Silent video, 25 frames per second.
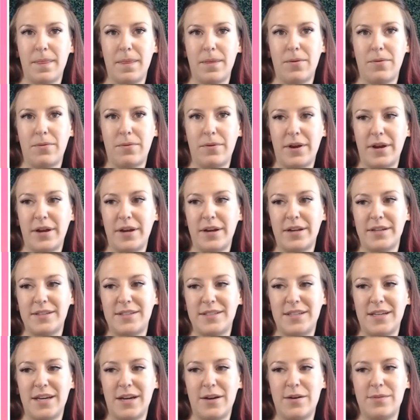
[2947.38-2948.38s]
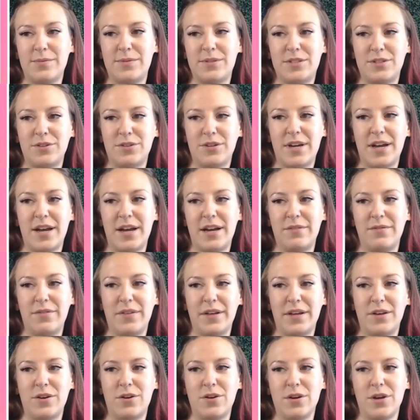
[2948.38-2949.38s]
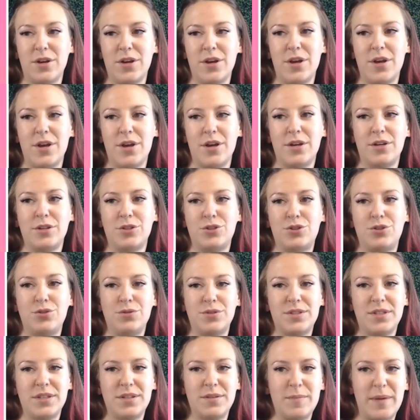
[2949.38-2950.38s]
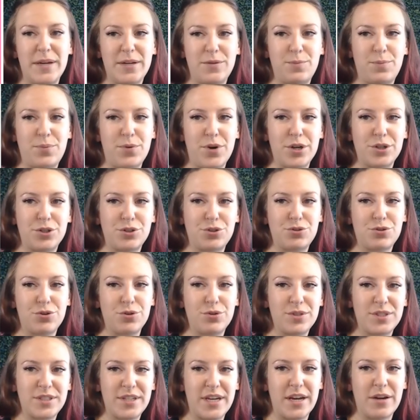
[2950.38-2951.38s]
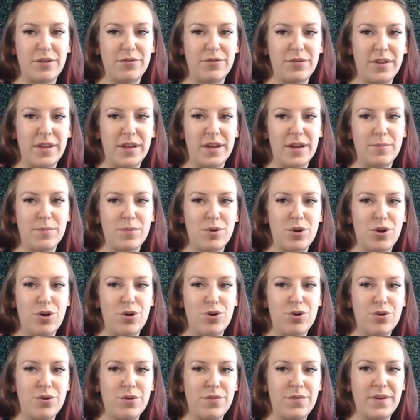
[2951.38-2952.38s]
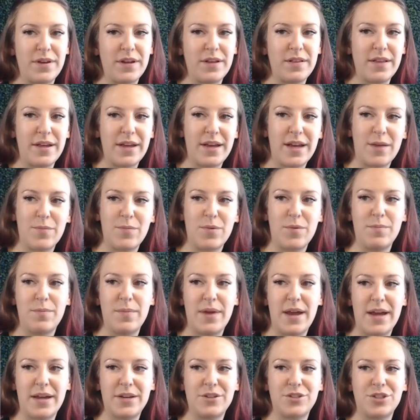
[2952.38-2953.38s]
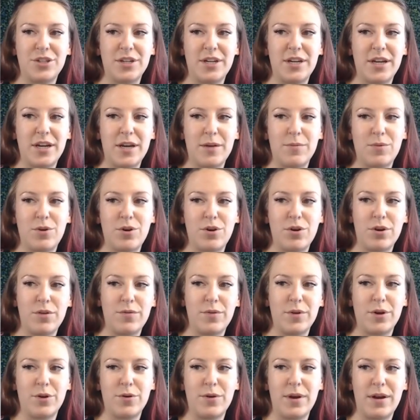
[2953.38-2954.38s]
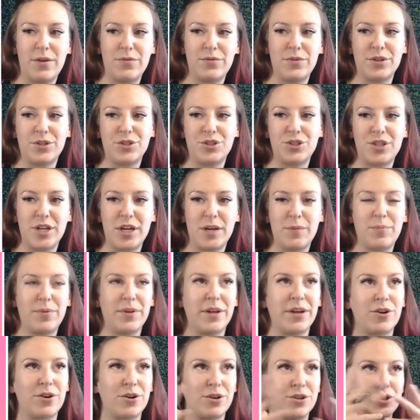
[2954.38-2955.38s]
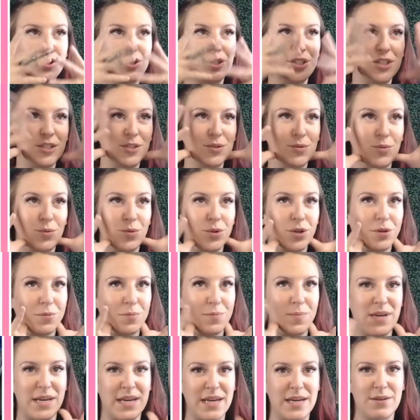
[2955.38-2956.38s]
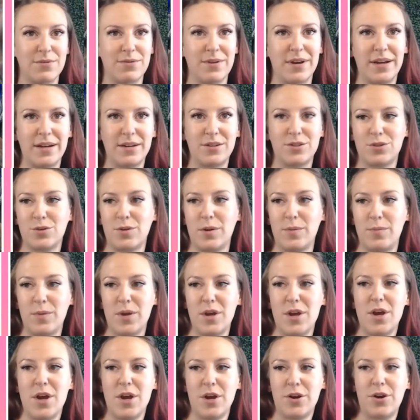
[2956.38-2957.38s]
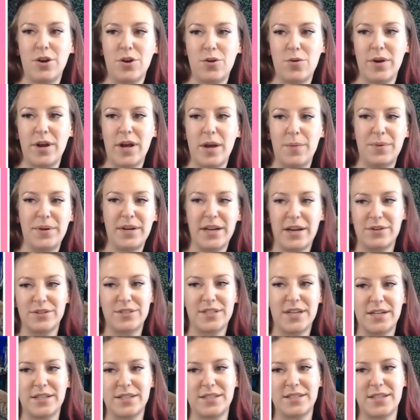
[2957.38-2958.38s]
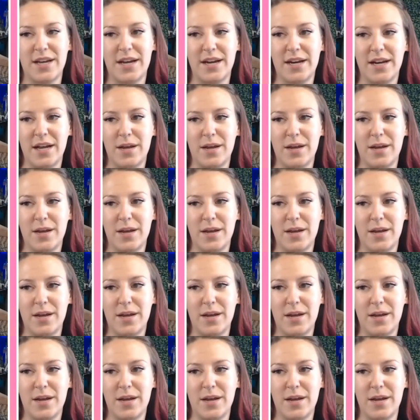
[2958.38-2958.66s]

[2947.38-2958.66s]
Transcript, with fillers: Right? And see how I'm still kind of like choosing my brush strokes carefully, like I'm curving, like I'm imagining I'm curving around this shape like her cheeks would be, right? So I'm not going up and down and side to side.